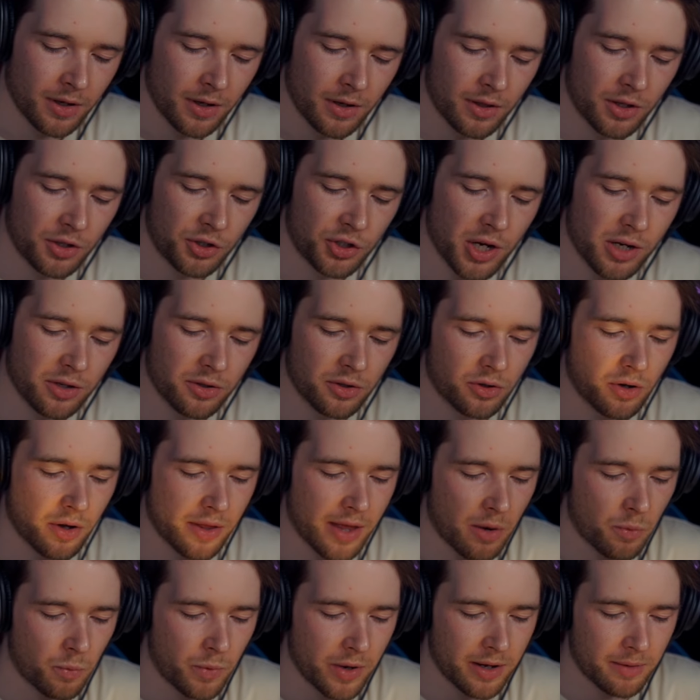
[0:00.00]
This Shinx has got
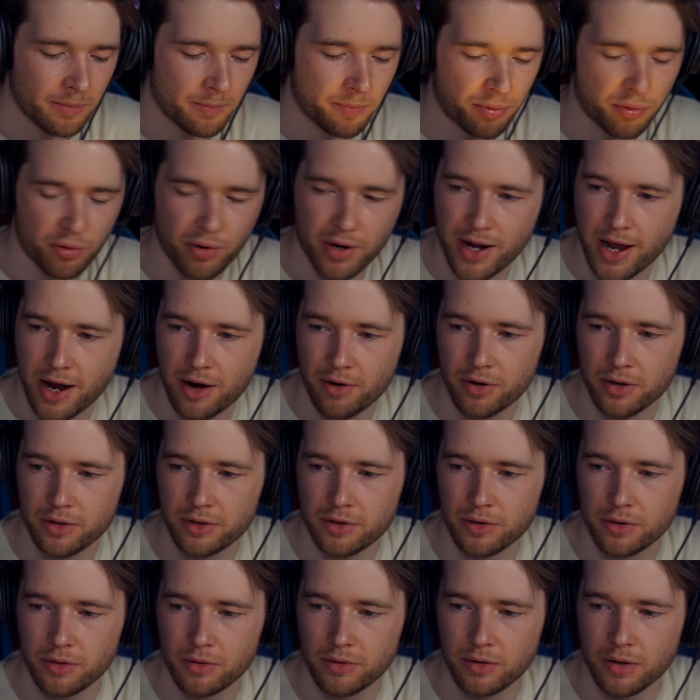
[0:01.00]
that weird print error
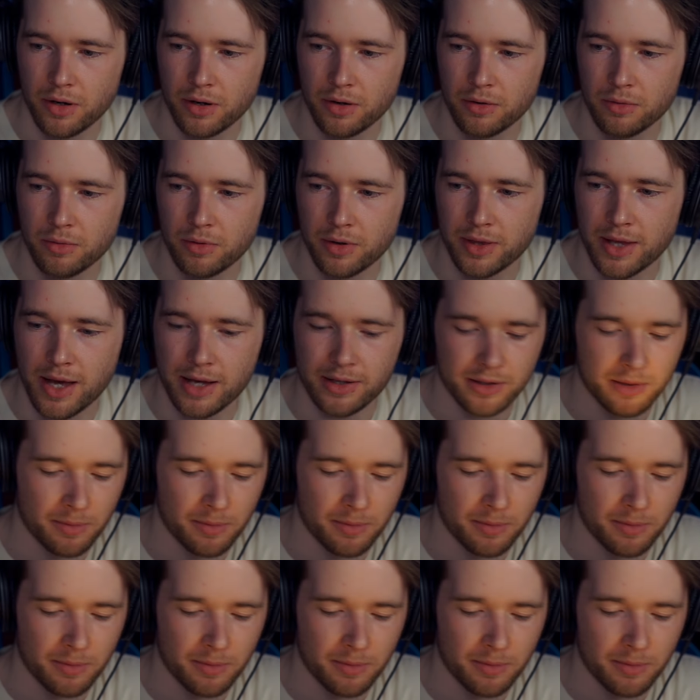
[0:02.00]
too. I don't know what that's